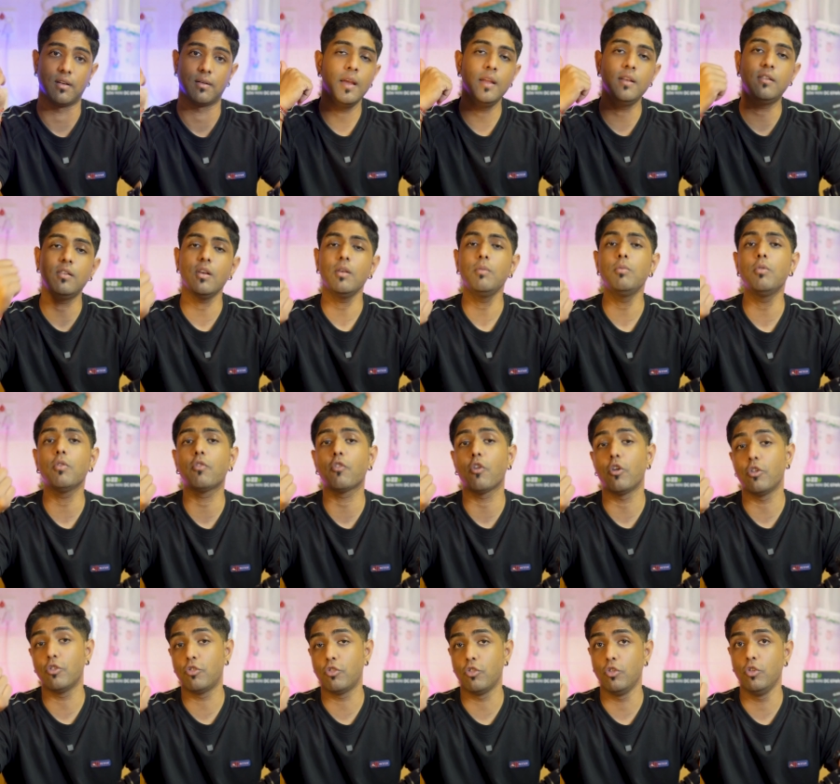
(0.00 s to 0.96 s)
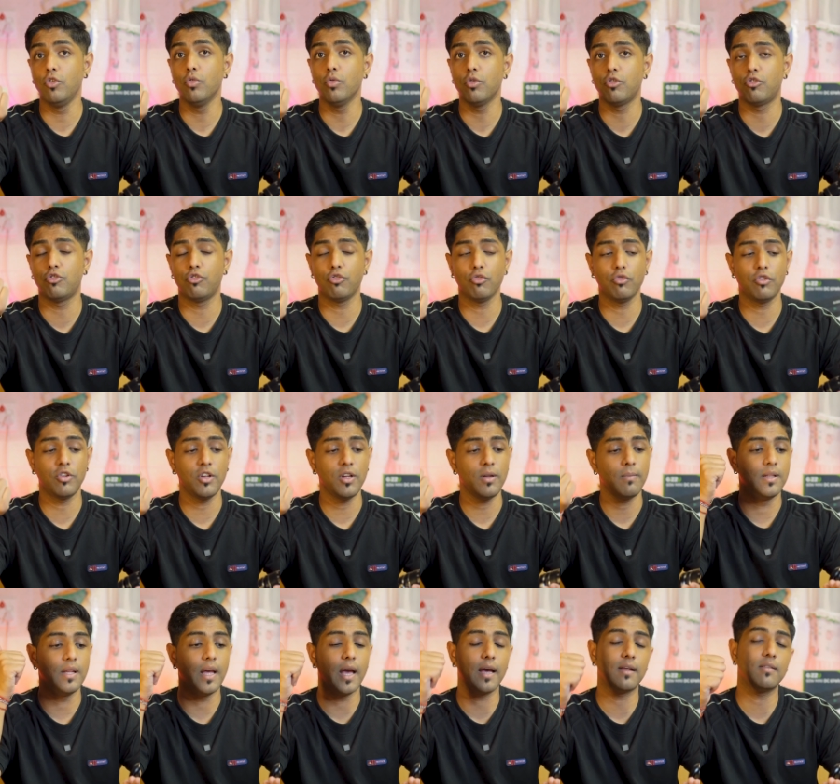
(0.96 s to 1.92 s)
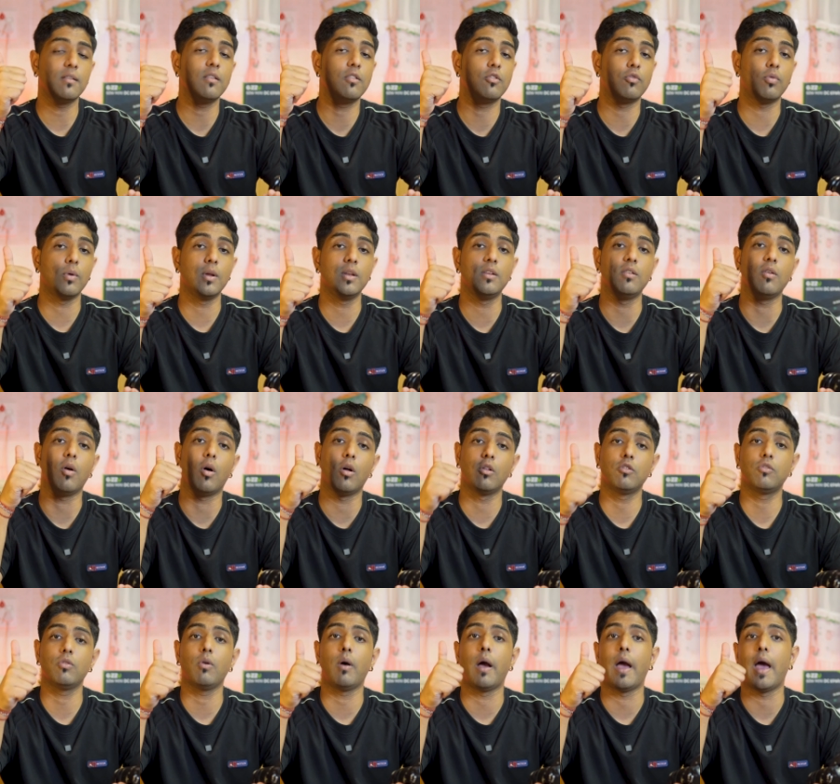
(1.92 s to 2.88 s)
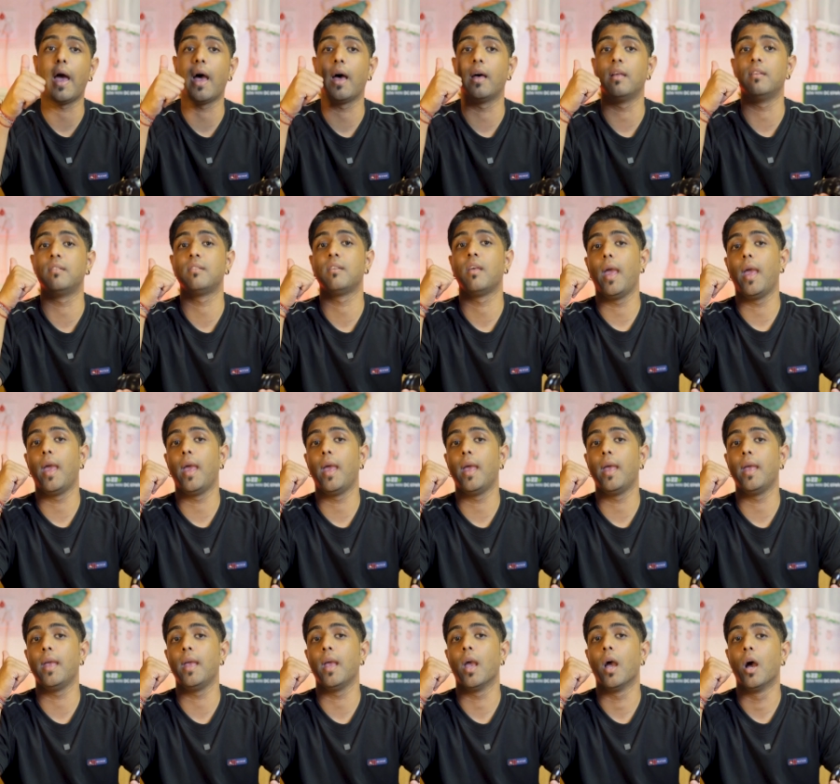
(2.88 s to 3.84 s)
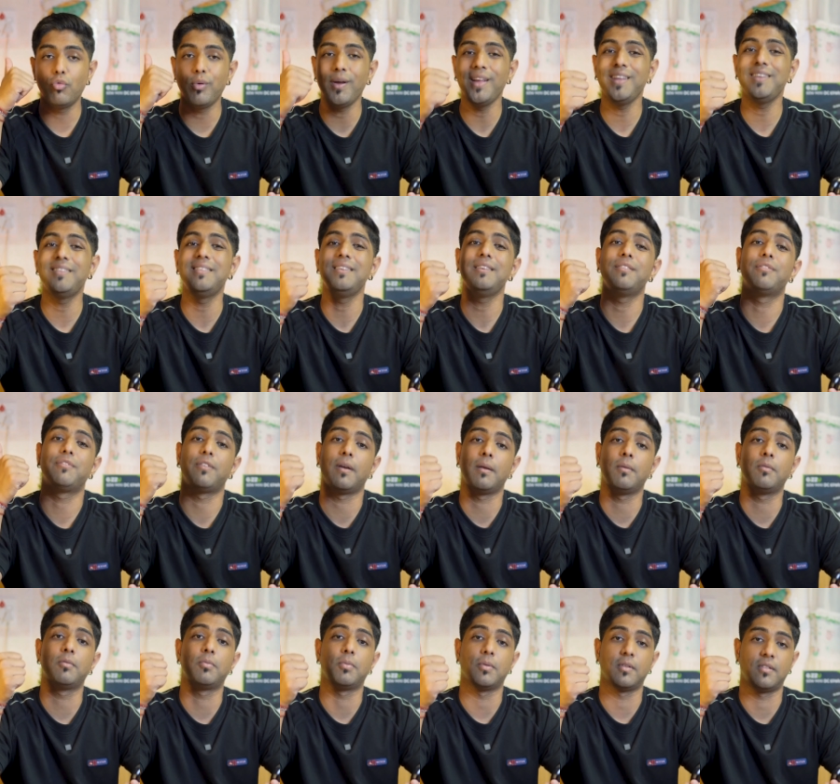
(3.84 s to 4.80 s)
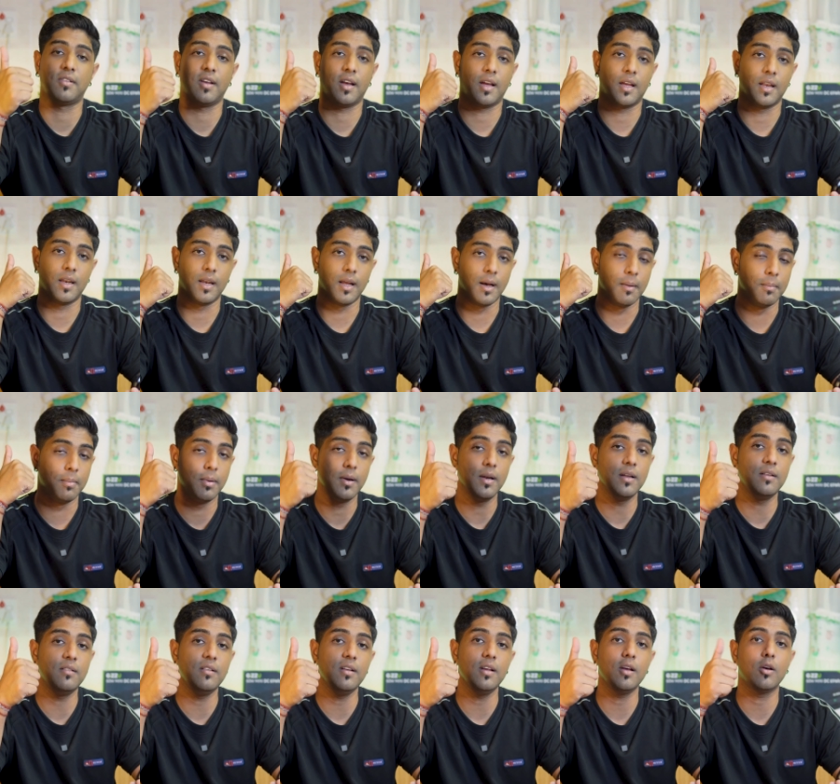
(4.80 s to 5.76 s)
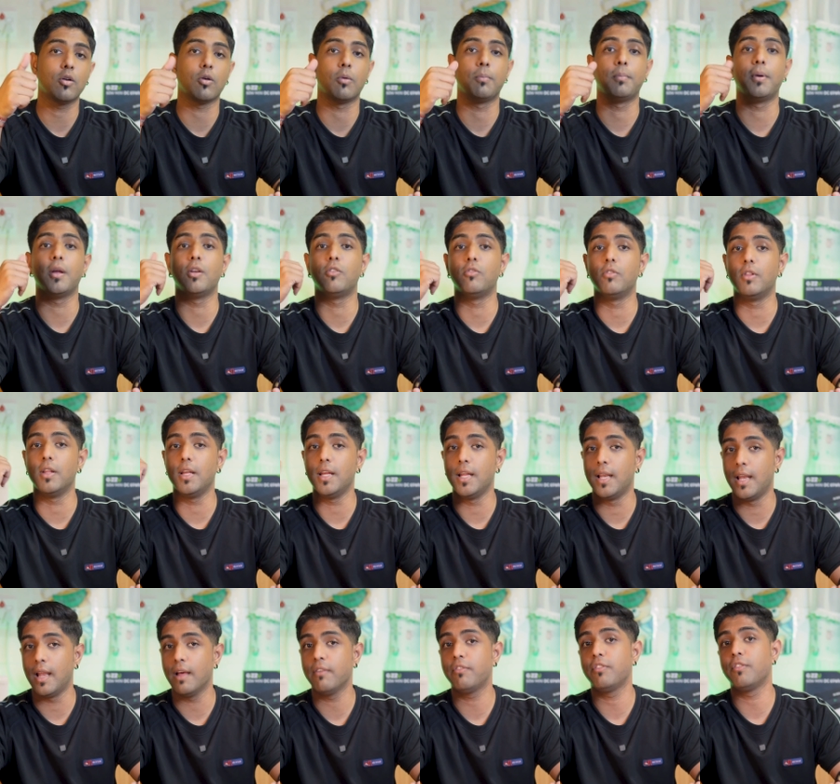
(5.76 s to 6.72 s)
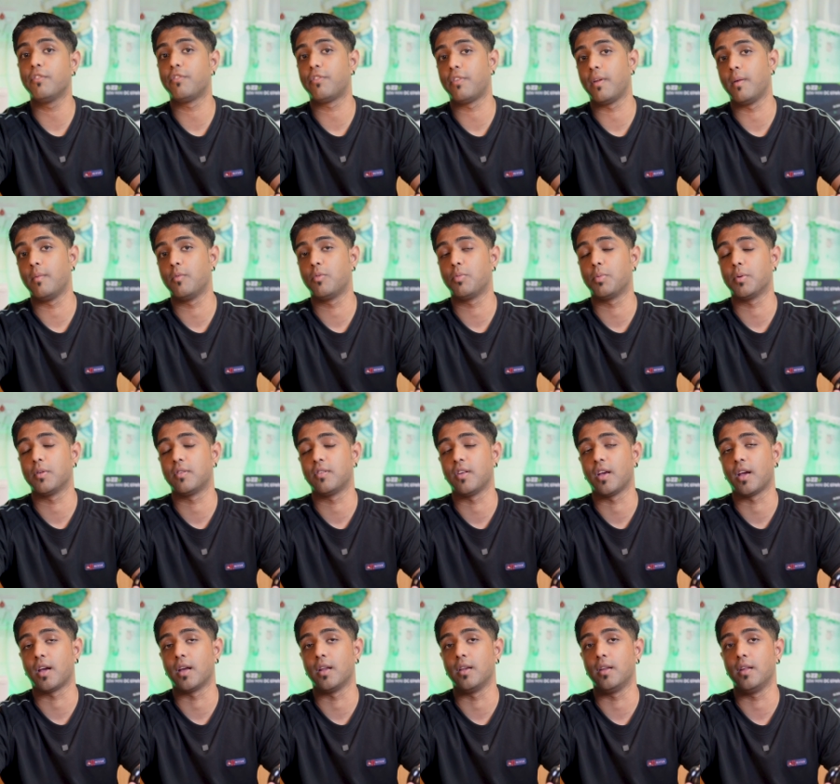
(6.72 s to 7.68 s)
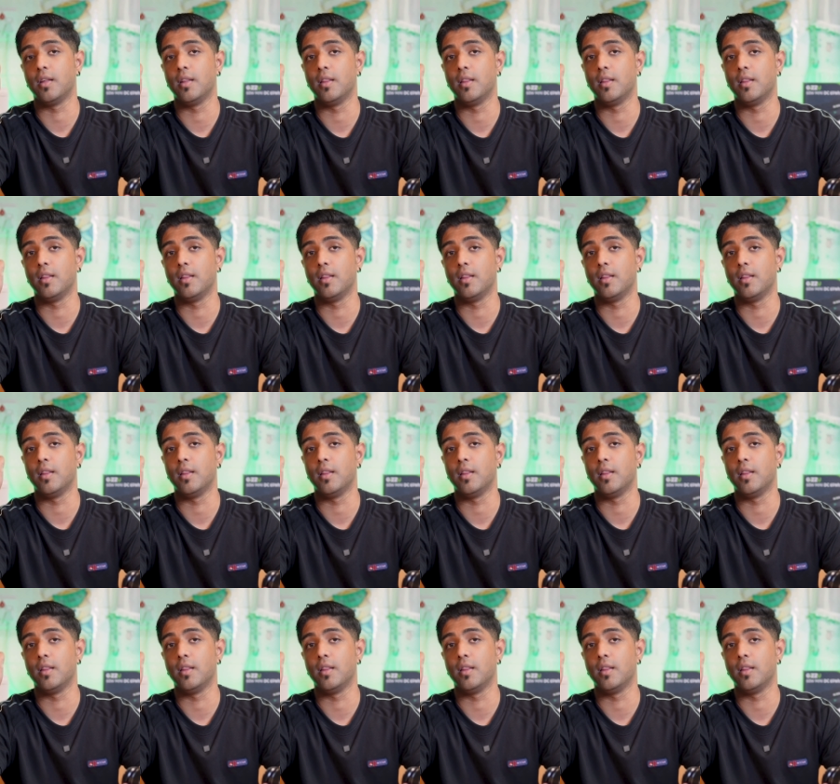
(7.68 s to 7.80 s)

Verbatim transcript: In terms of continuous shooting, the X-S20 also has a 20 frames per second ability compared to the 11 frames per second